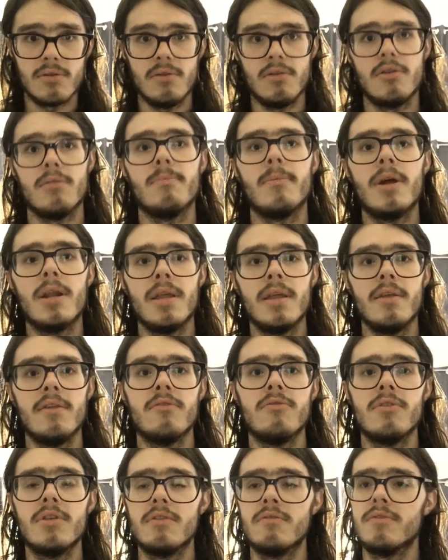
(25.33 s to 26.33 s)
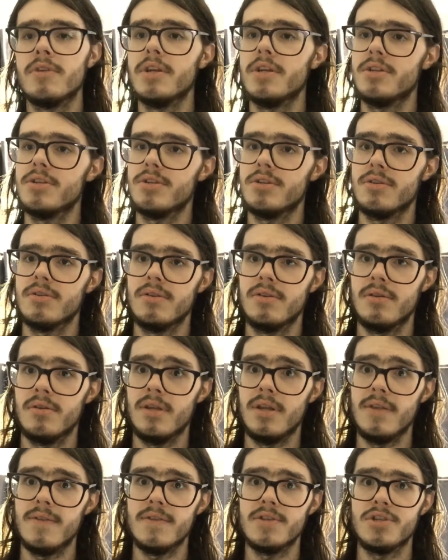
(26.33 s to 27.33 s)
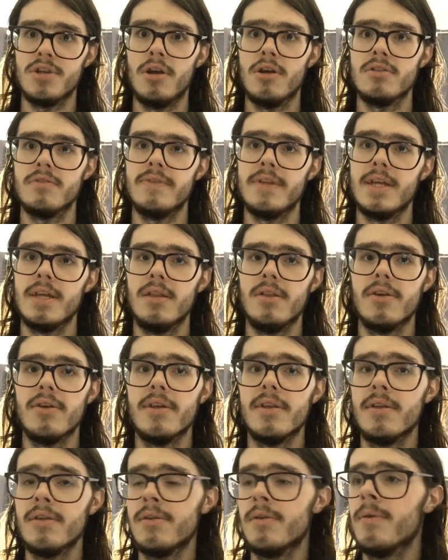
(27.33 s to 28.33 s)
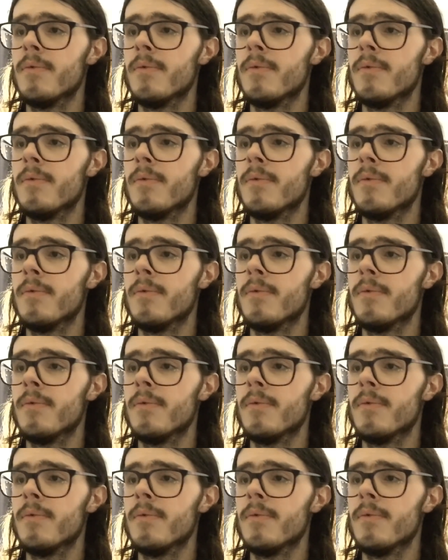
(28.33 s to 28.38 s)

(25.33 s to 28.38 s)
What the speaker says: a lot of money, he's really rich, and he's in charge of an airline.